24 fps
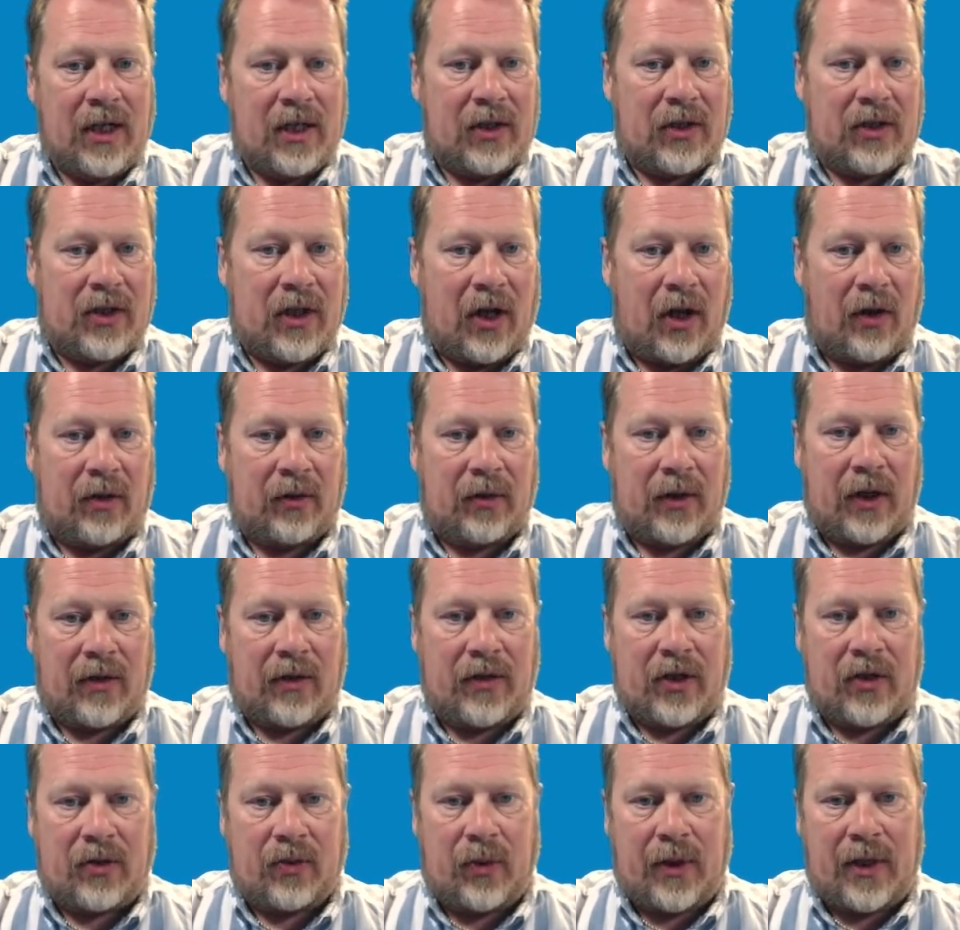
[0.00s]
So you'll
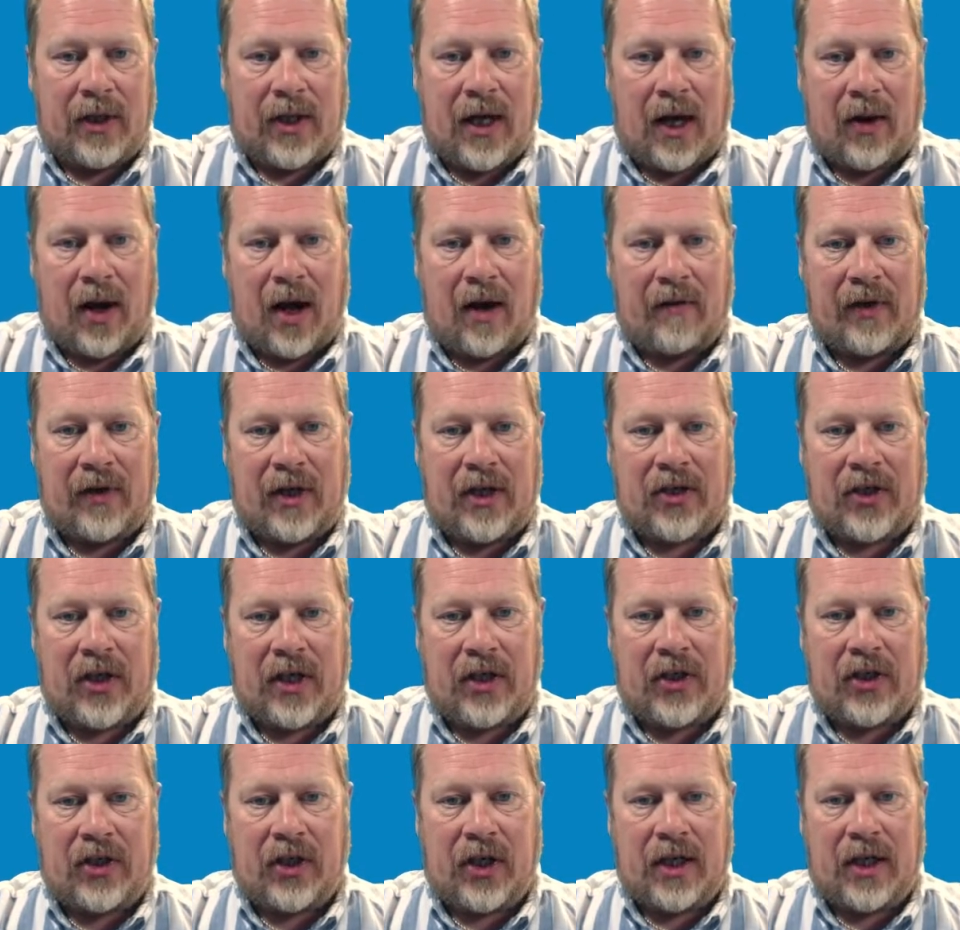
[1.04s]
notice we now have
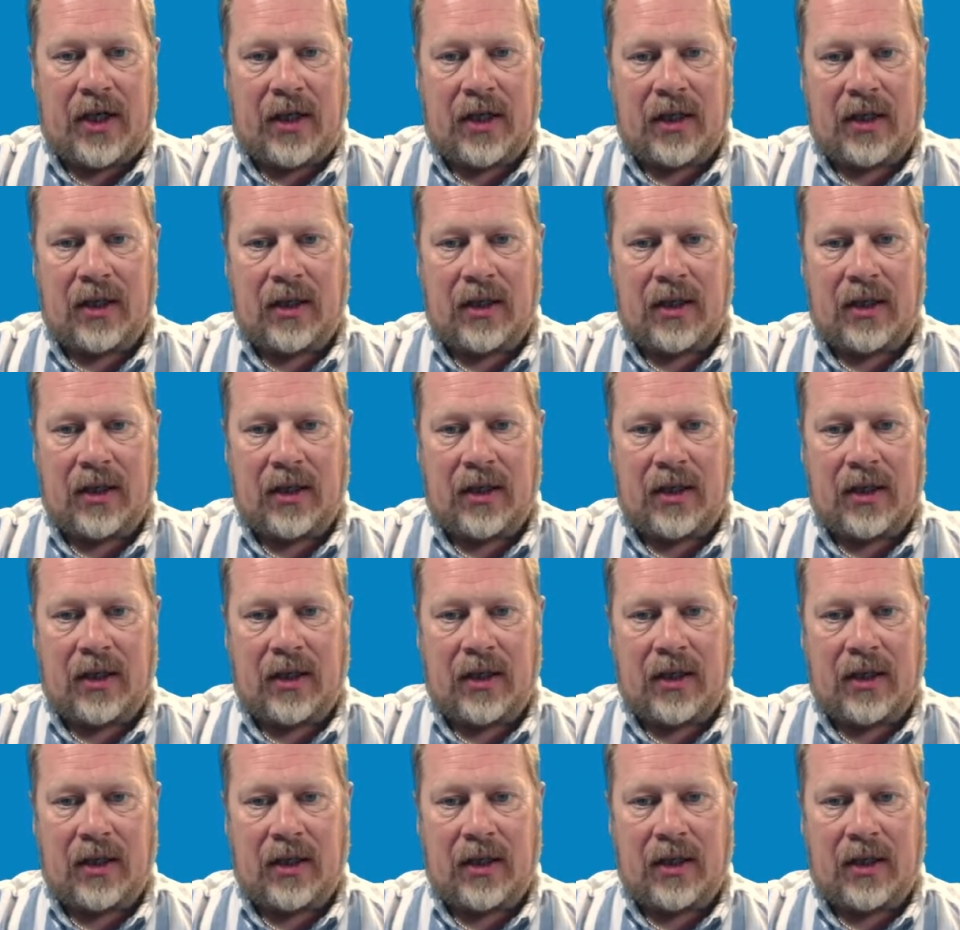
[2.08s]
ECG,